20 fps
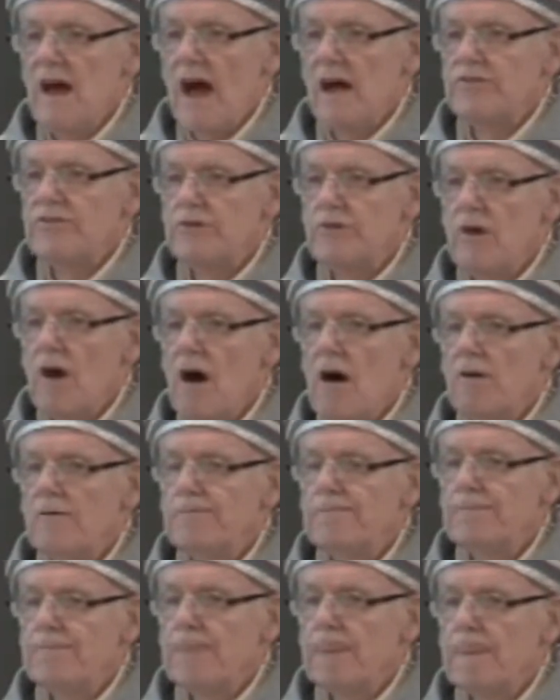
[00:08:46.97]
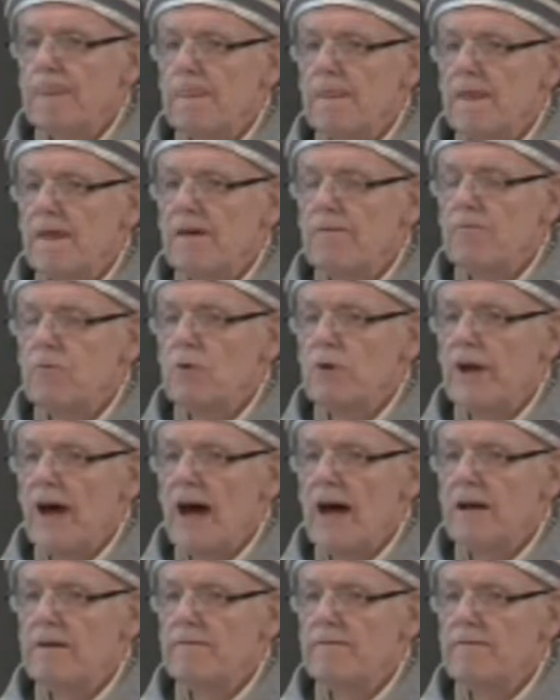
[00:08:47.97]
And you know, if we're
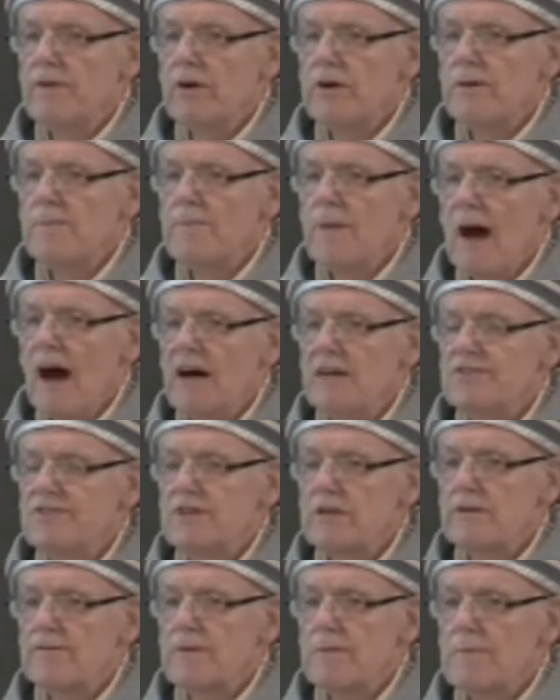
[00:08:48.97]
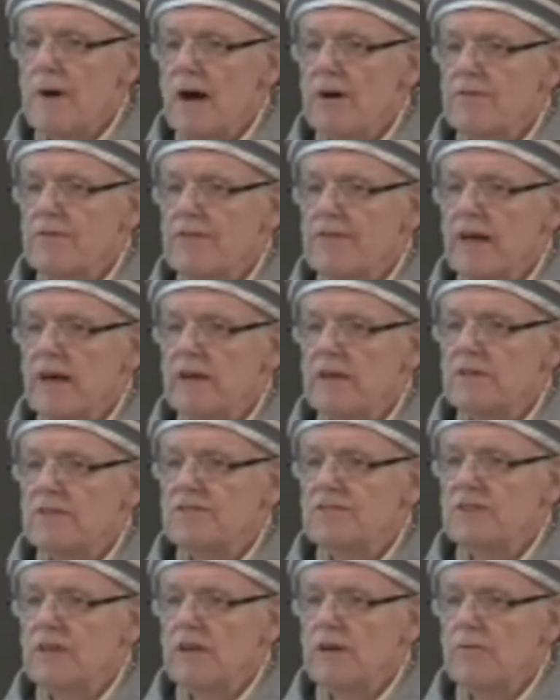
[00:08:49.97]
not very positive about
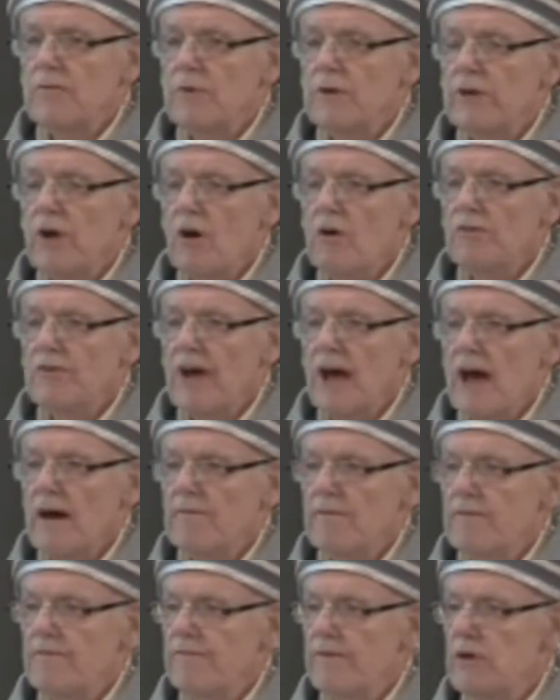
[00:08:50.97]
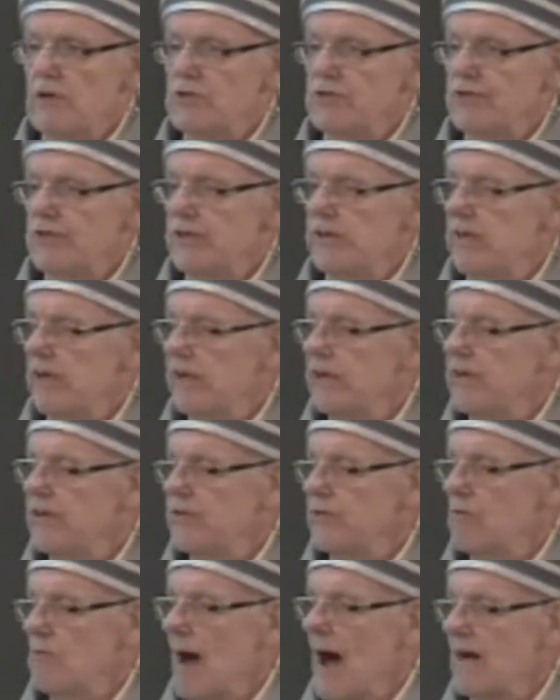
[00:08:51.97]
things and if we don't have a vision and a
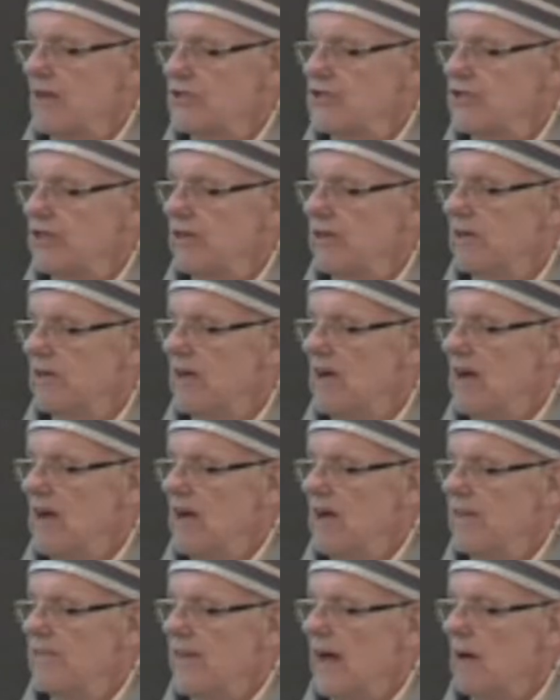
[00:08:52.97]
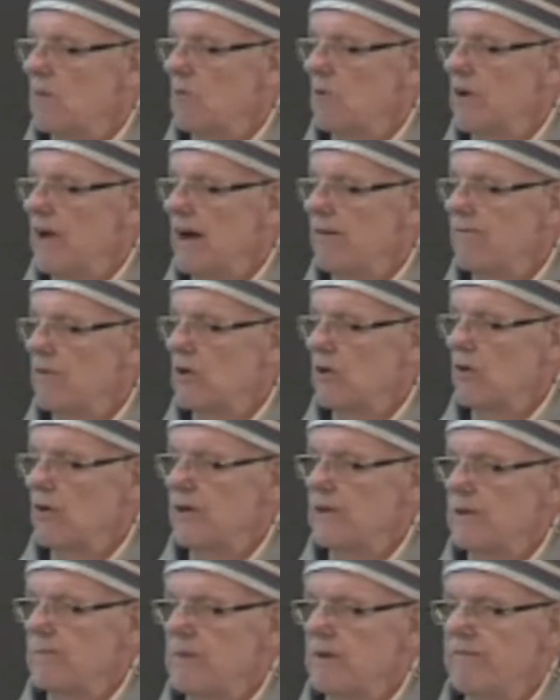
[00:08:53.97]
direction, then we're never
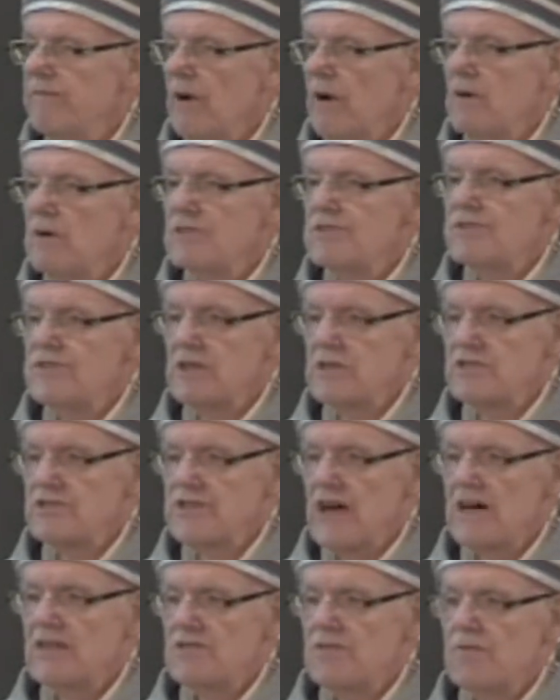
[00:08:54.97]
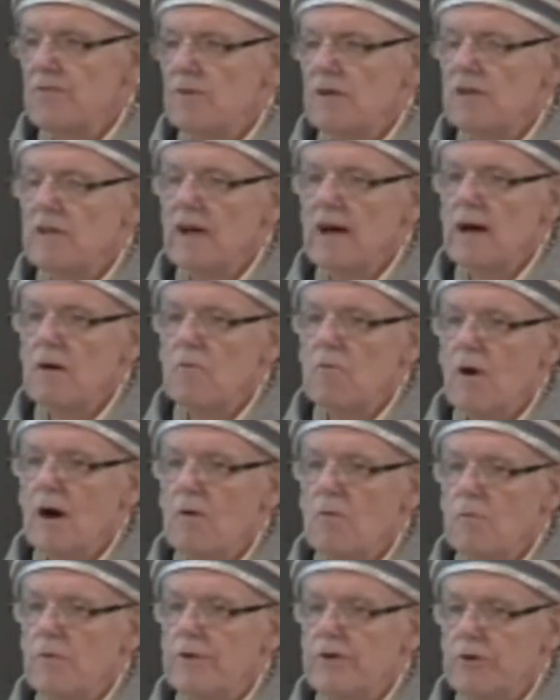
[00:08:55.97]
going to be very successful at
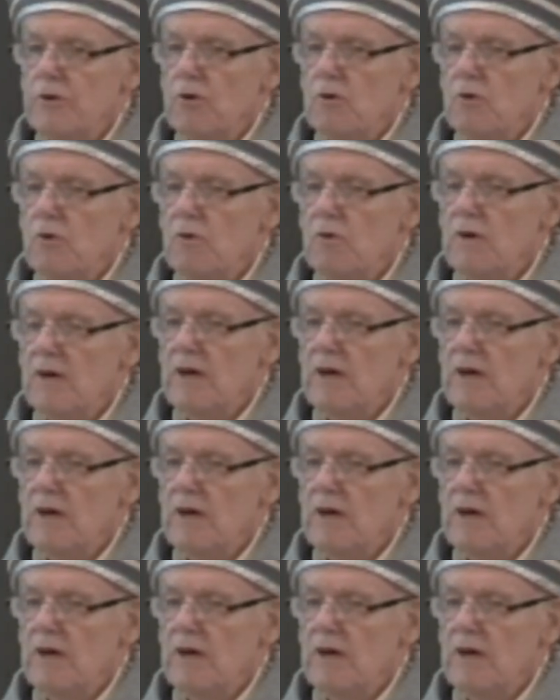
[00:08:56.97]
what we do.